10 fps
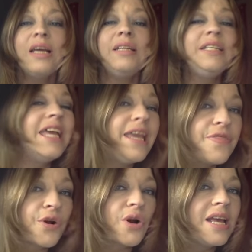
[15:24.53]

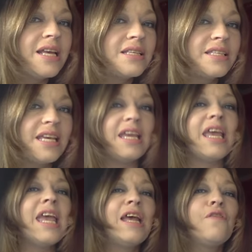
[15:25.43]
Neither is the
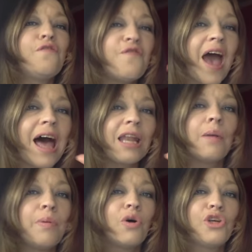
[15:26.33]
infallible